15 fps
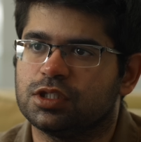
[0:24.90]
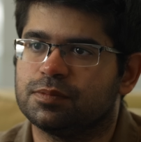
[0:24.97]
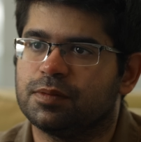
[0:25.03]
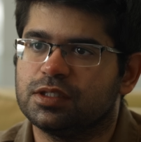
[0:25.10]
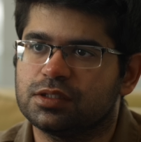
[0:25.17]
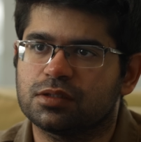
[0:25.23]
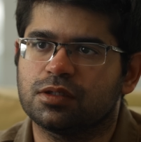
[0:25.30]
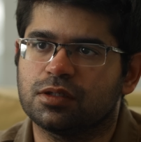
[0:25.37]
It's
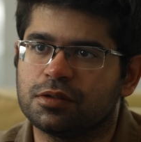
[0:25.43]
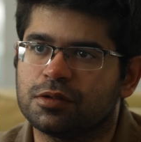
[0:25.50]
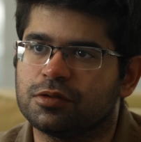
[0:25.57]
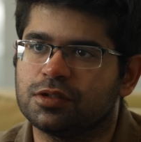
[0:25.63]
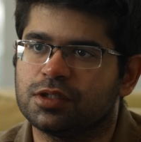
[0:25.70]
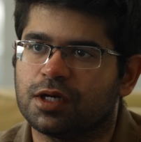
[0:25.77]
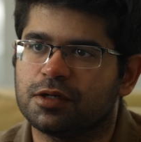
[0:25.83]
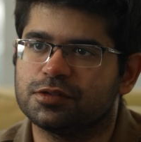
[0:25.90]
basically
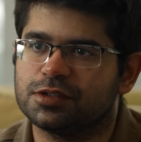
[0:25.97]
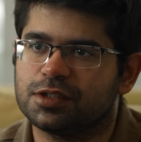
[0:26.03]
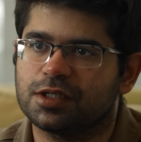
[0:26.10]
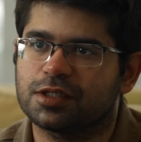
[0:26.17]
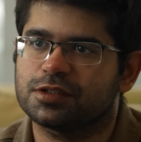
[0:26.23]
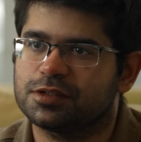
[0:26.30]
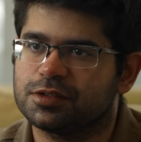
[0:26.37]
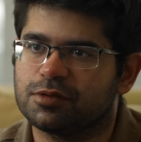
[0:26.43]
grown one thousand
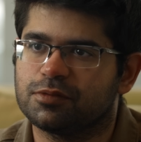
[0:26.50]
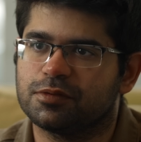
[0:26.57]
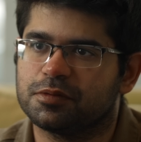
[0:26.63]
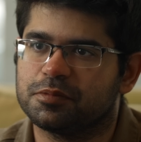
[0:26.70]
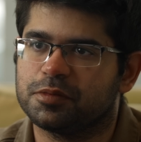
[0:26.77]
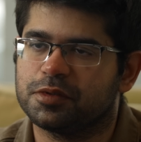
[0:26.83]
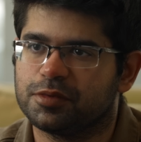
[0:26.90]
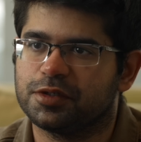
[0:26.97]
X over a
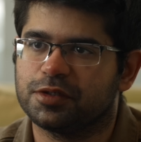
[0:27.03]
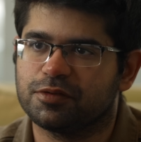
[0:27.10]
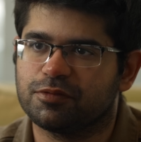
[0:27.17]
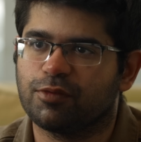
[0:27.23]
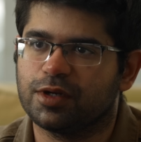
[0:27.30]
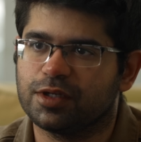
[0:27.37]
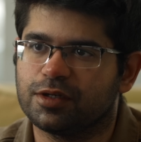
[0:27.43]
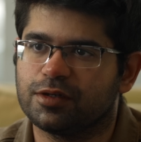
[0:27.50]
period of one